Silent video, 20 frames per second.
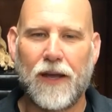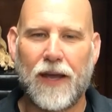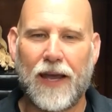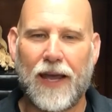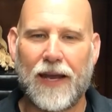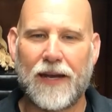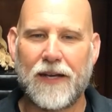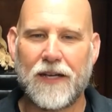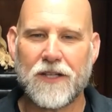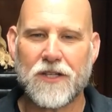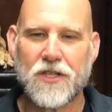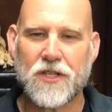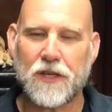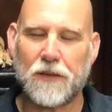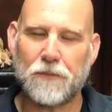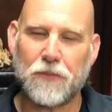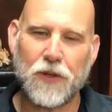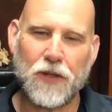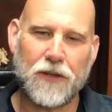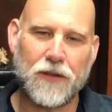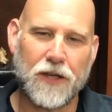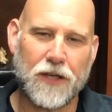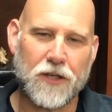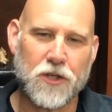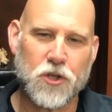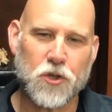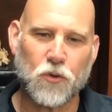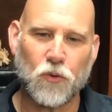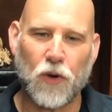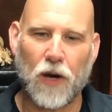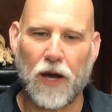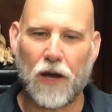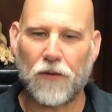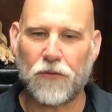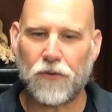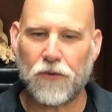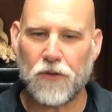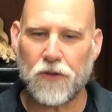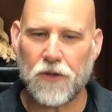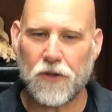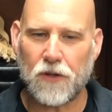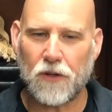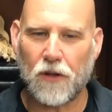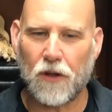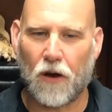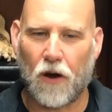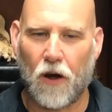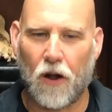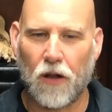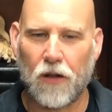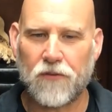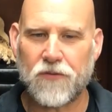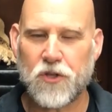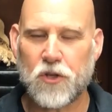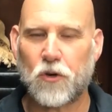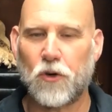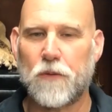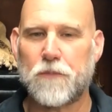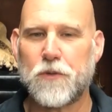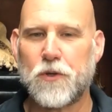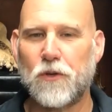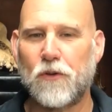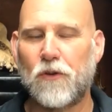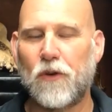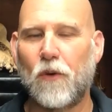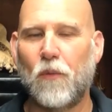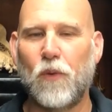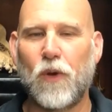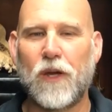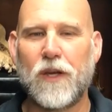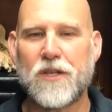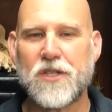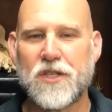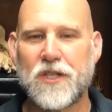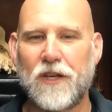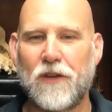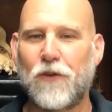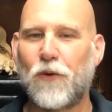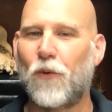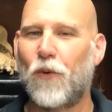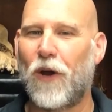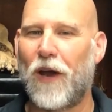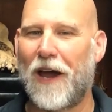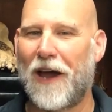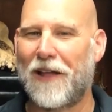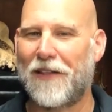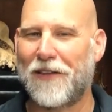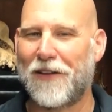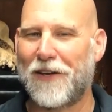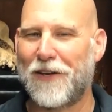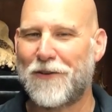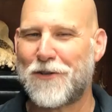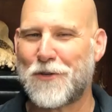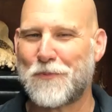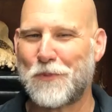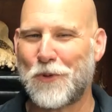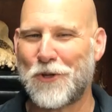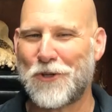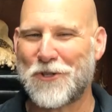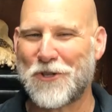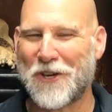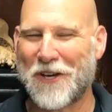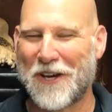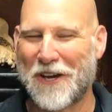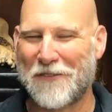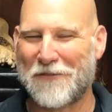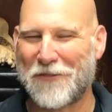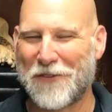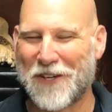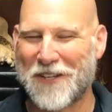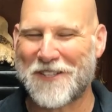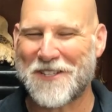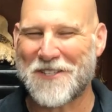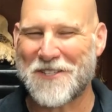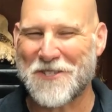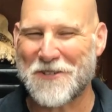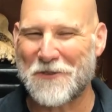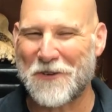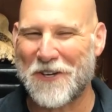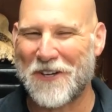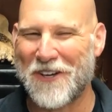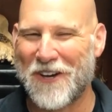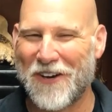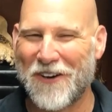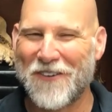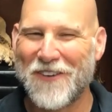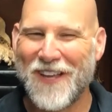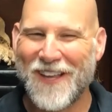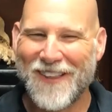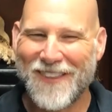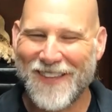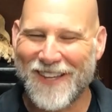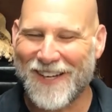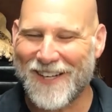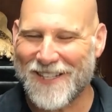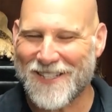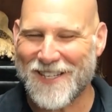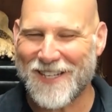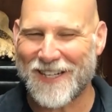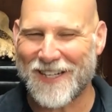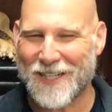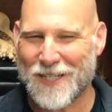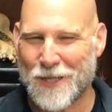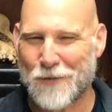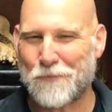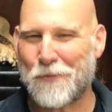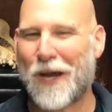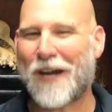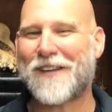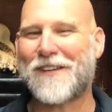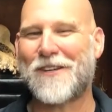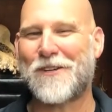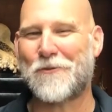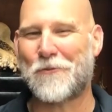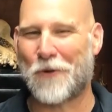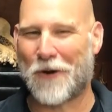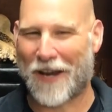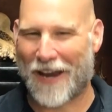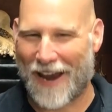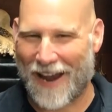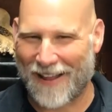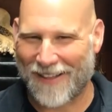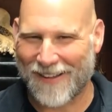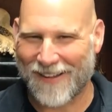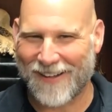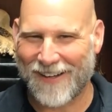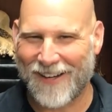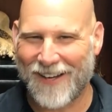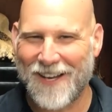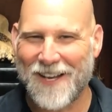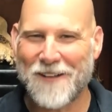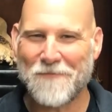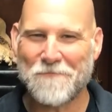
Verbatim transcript: And it's something that is throughout all of Scripture that we see the reality of spiritual conflict. And so we know that it's an expected reality